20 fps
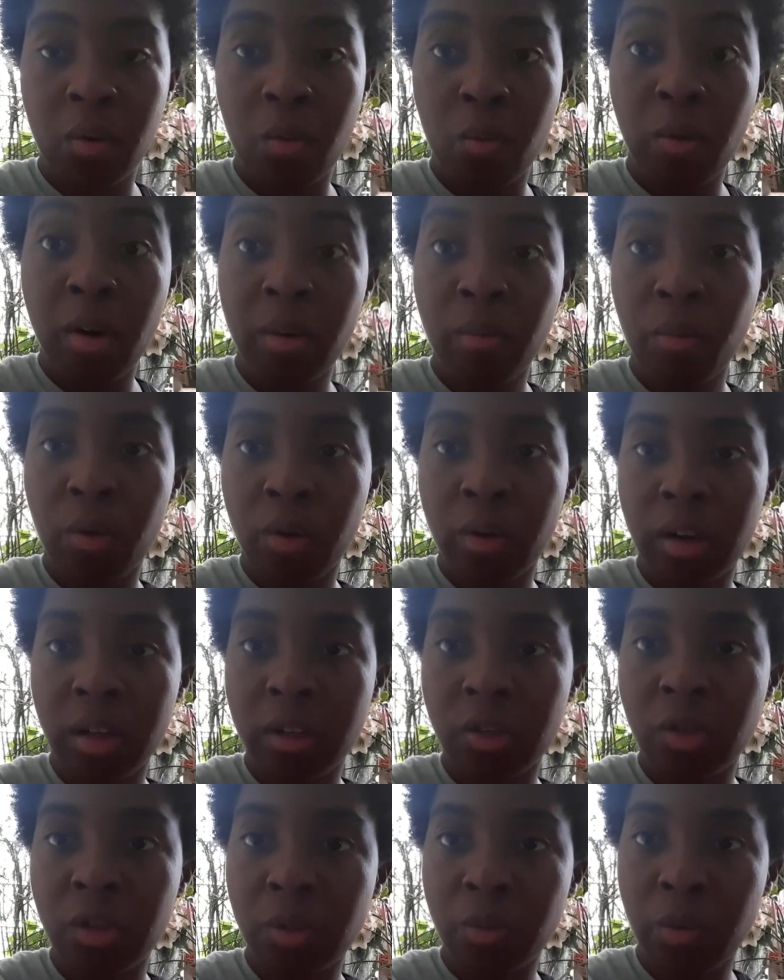one morning
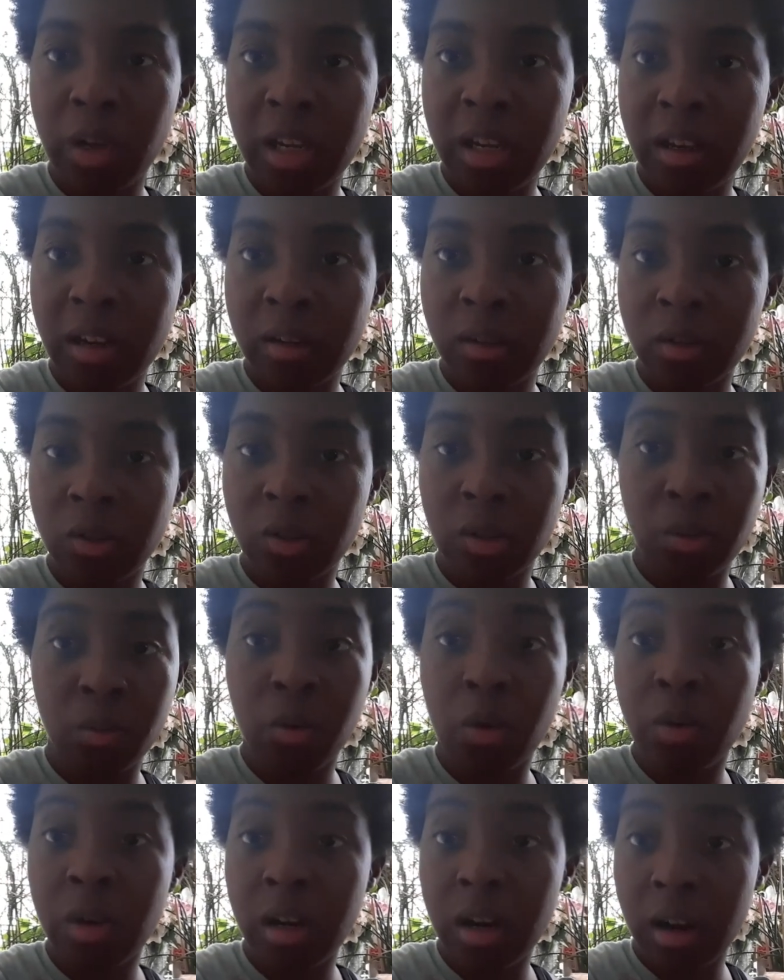she's
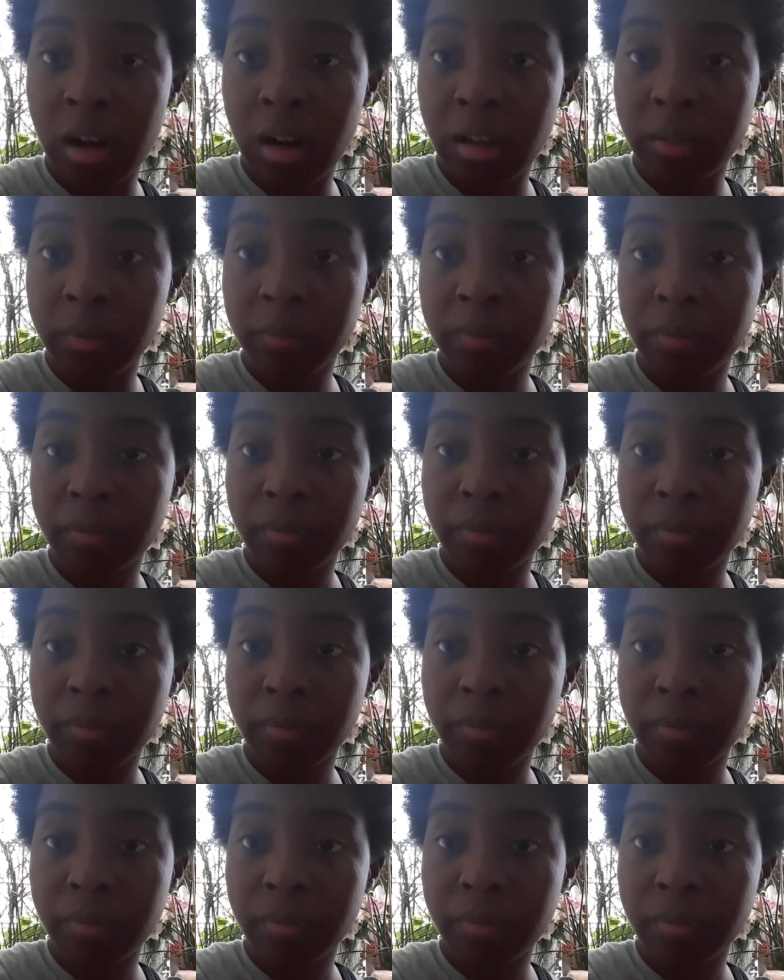woken up